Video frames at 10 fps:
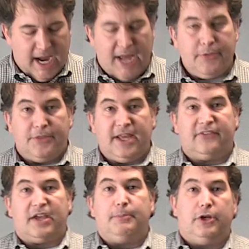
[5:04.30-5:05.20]
Other
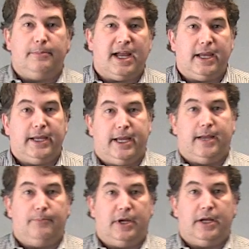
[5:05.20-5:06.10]
things I put in
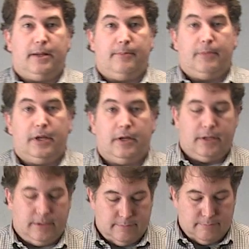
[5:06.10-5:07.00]
my
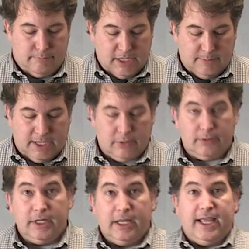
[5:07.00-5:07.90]
money belt
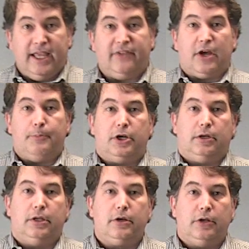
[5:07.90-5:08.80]
is I'll put a
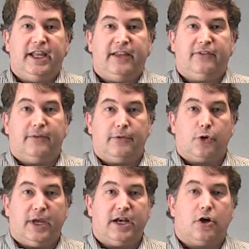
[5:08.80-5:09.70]
little list of the
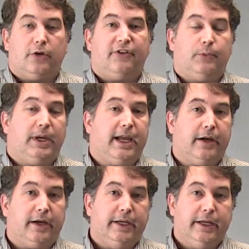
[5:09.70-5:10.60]
credit cards that we
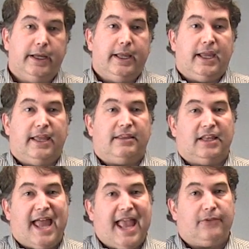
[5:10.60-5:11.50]
carry. And the
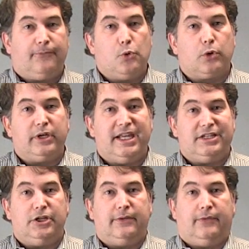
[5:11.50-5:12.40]
last 4
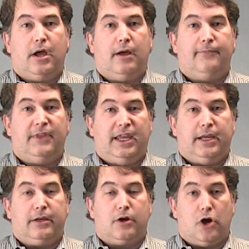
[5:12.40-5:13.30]
digits of
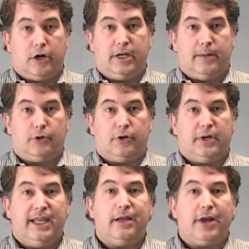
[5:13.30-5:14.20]
the card number,
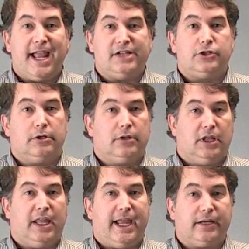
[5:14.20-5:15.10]
international
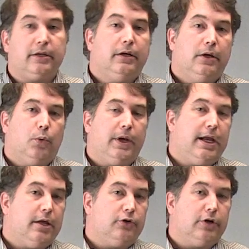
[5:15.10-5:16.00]
collect,
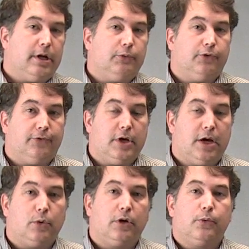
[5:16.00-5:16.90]
1-800 numbers do
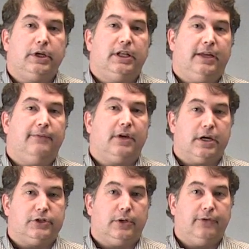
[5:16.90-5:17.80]
not work when you leave the
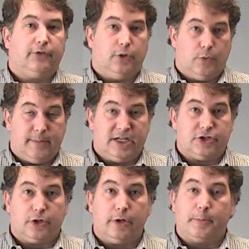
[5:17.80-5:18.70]
country, so you want to make
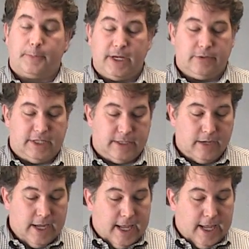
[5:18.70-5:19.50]
sure you're prepared there.